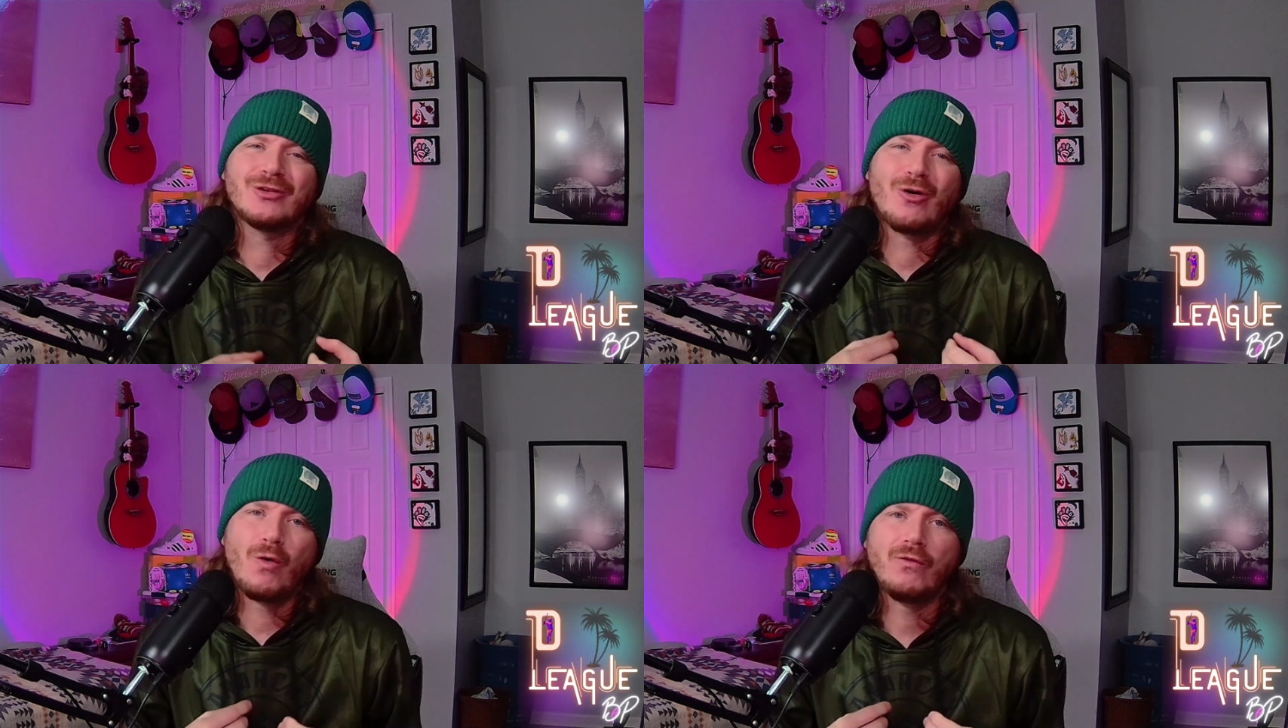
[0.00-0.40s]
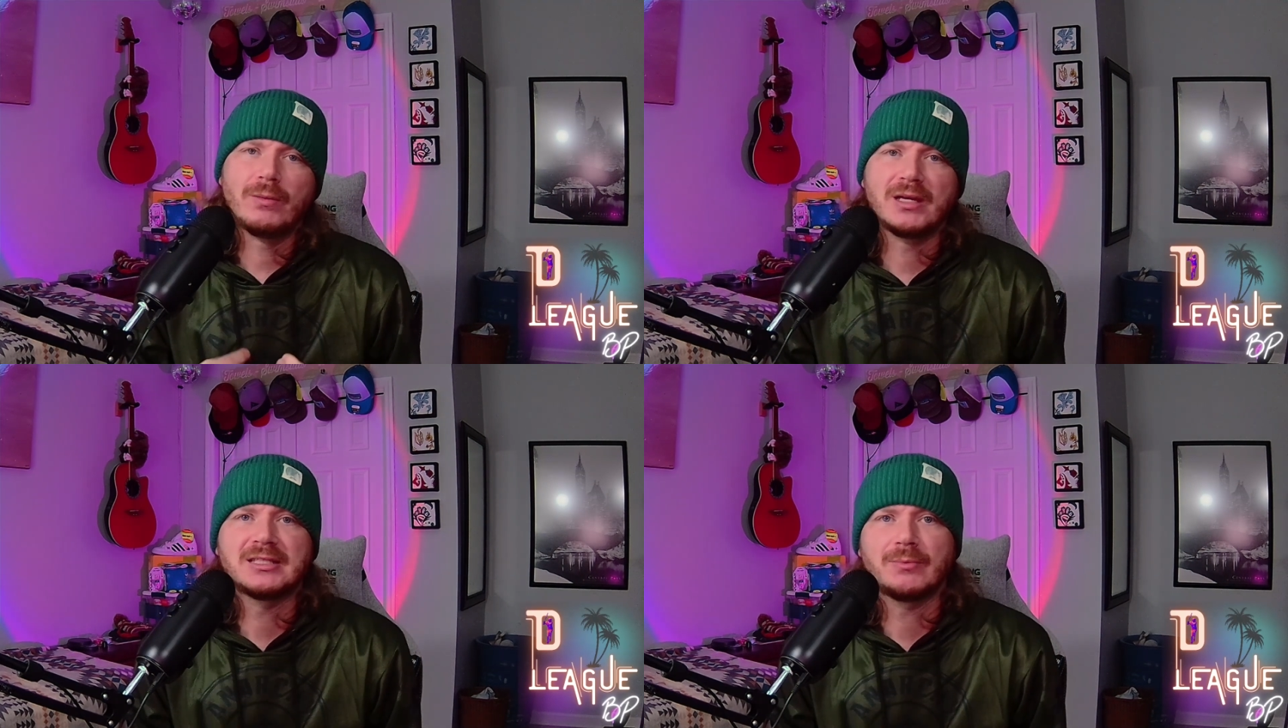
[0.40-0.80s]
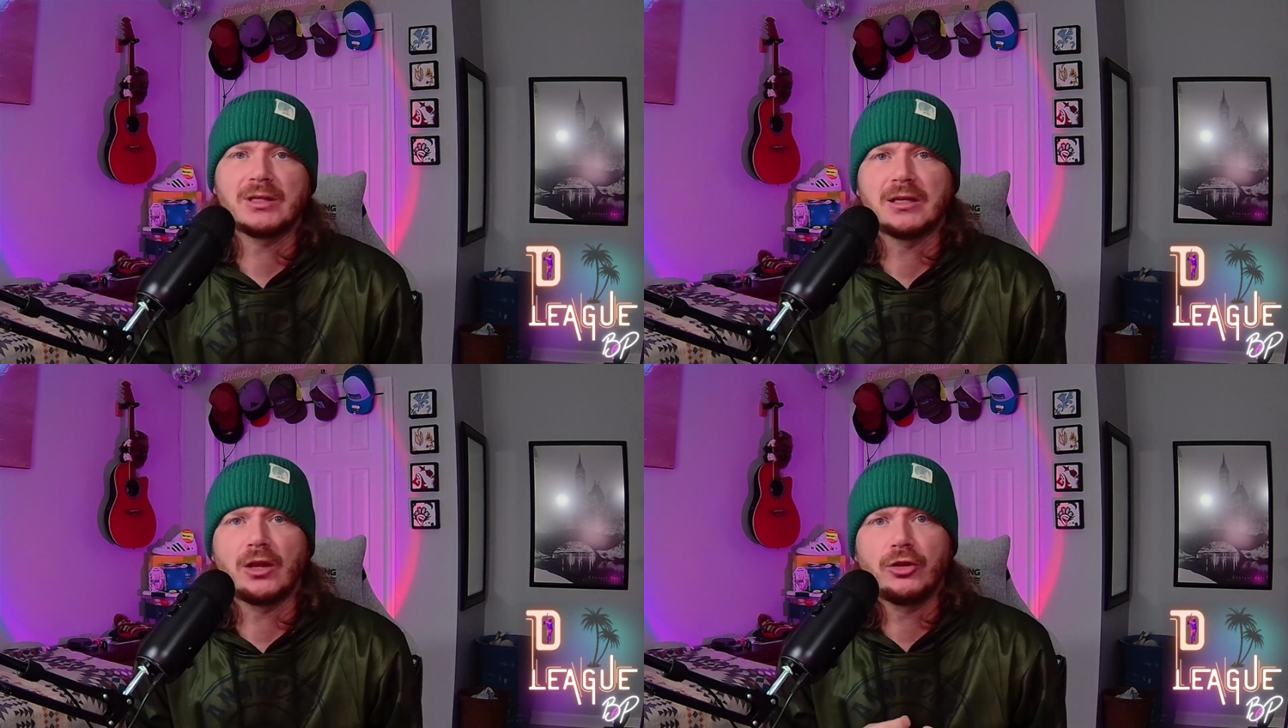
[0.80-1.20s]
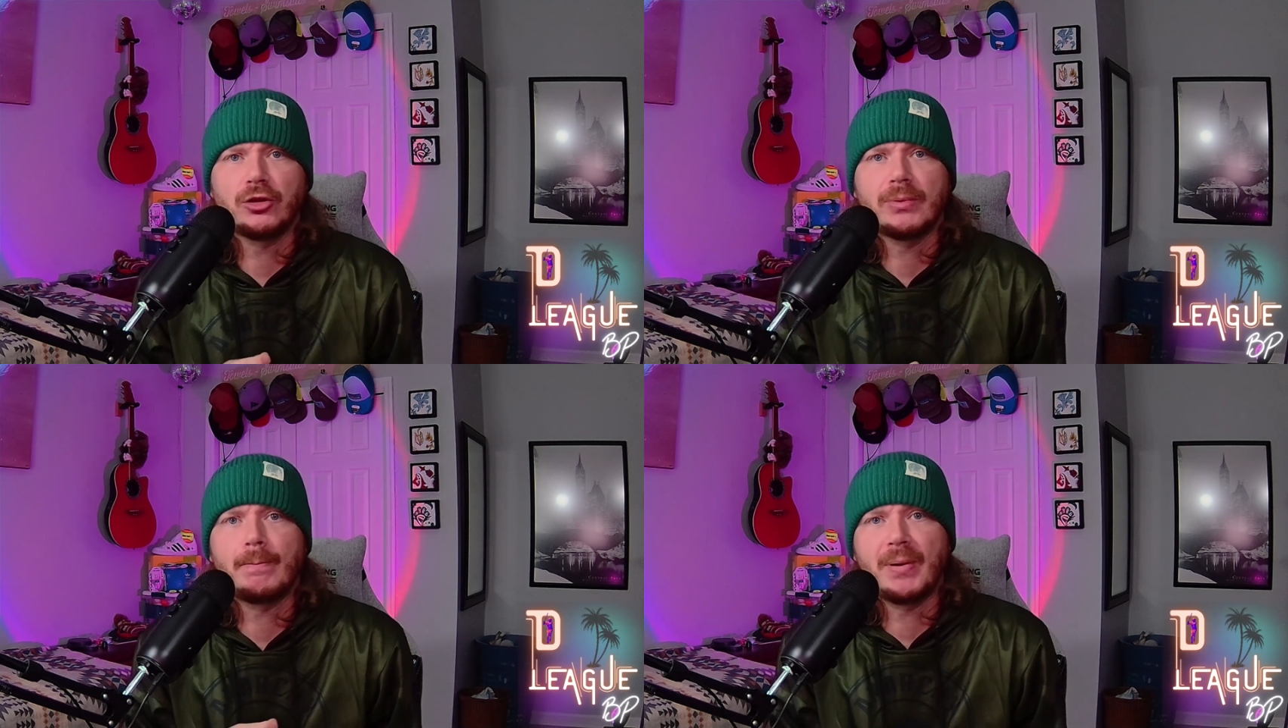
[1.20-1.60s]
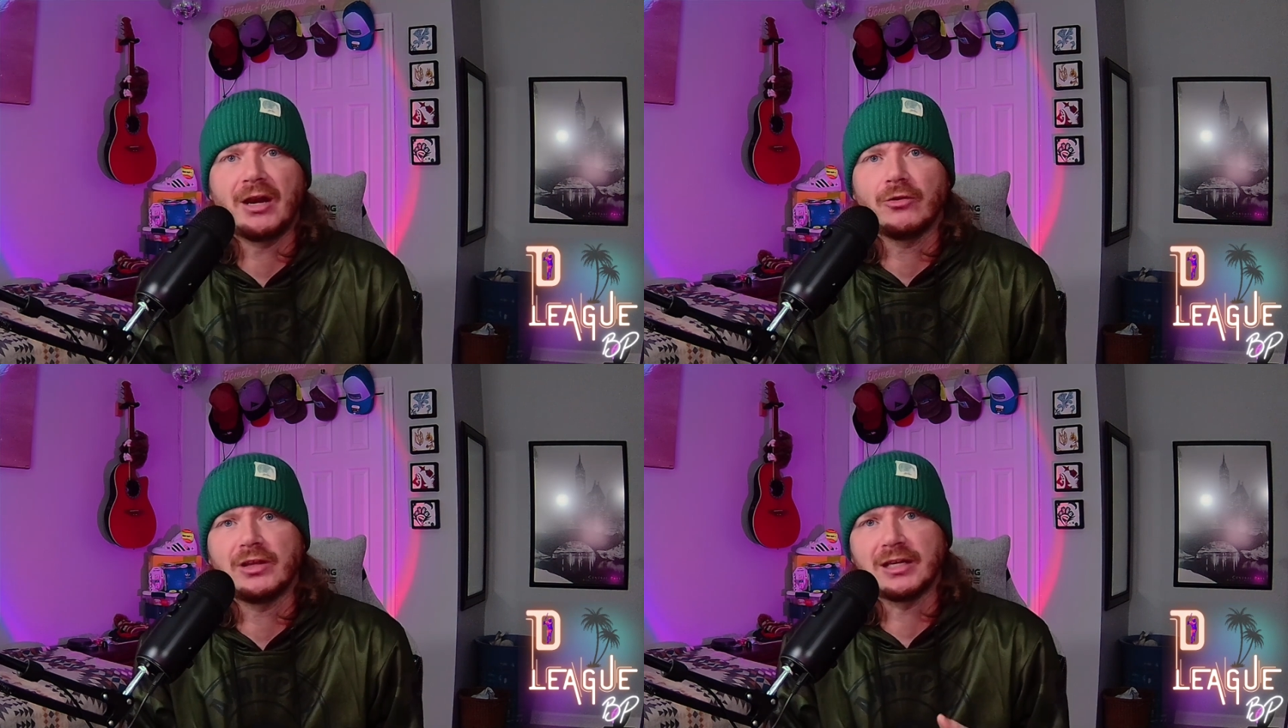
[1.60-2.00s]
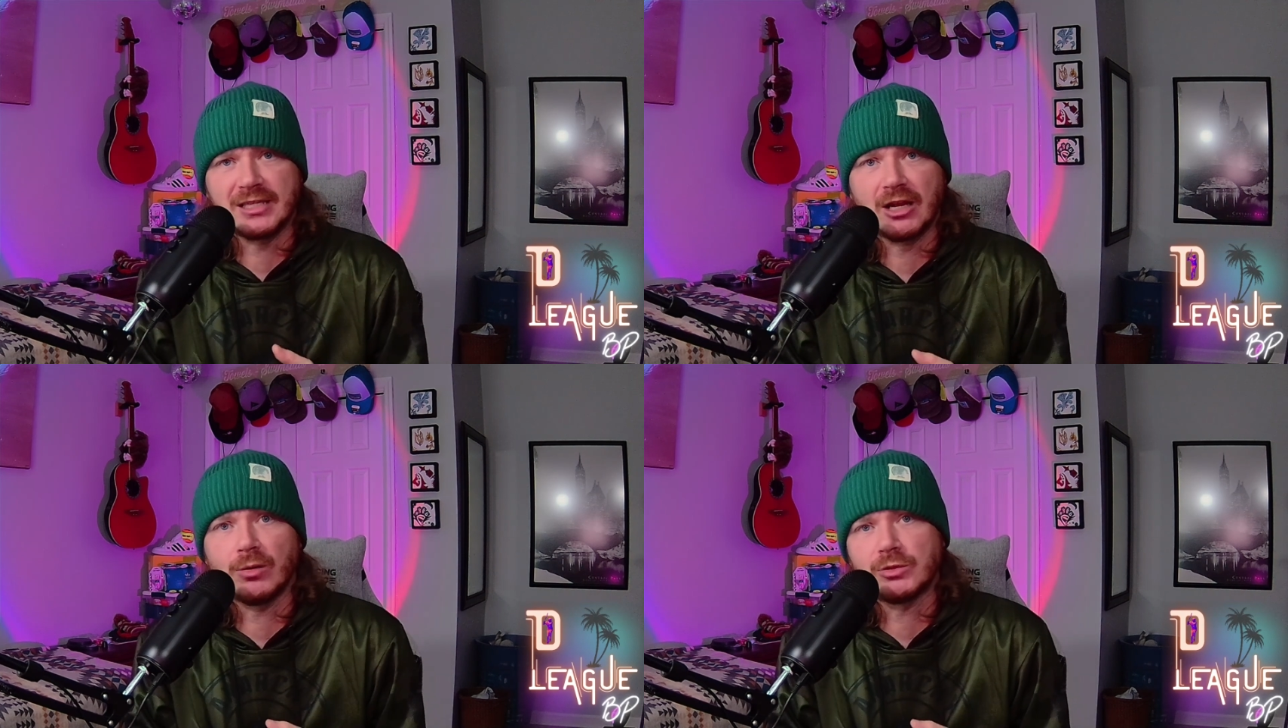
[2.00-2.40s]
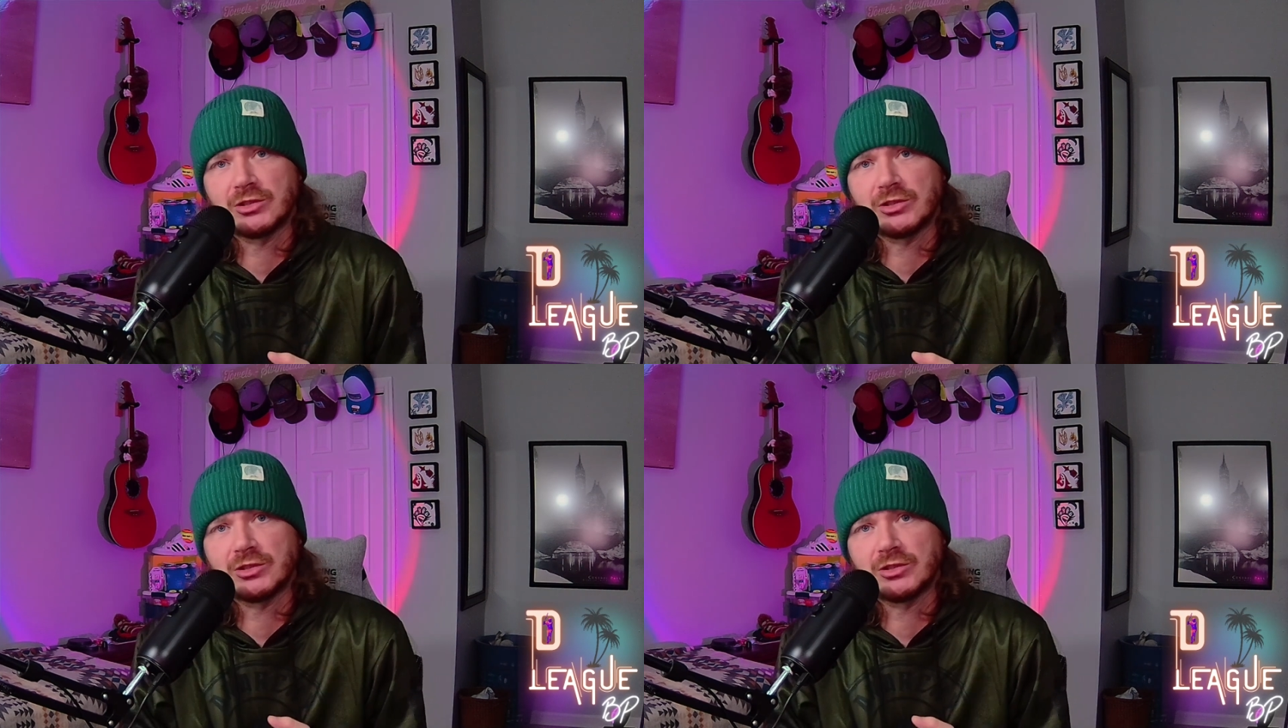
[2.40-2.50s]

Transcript: to hopefully being something a little bit better than a terrible